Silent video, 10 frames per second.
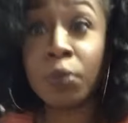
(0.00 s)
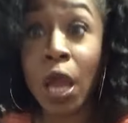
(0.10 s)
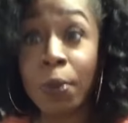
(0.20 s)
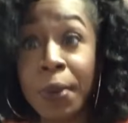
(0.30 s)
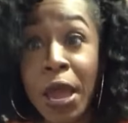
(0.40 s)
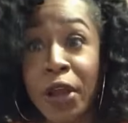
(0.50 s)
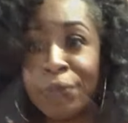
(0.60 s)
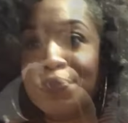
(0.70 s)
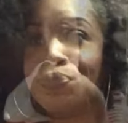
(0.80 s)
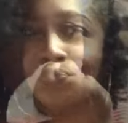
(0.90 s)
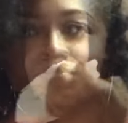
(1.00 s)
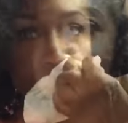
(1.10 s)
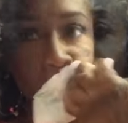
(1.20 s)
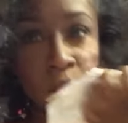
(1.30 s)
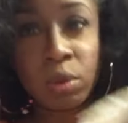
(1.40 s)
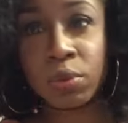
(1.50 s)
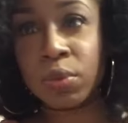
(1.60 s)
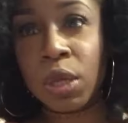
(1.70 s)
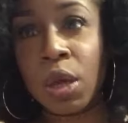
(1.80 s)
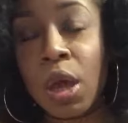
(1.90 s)
I'll be back.
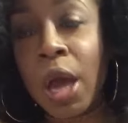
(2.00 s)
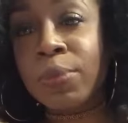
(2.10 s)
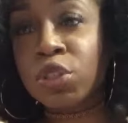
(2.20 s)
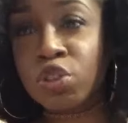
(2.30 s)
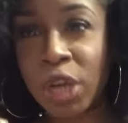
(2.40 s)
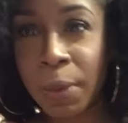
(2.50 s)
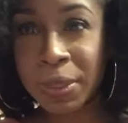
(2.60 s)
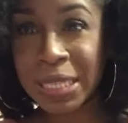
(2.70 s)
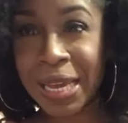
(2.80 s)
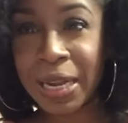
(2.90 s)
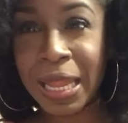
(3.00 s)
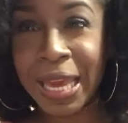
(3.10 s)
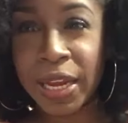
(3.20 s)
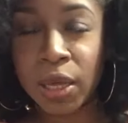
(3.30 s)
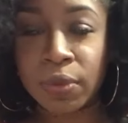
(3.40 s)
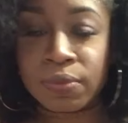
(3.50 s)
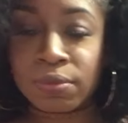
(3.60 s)
I'm still trying to maintain a lady.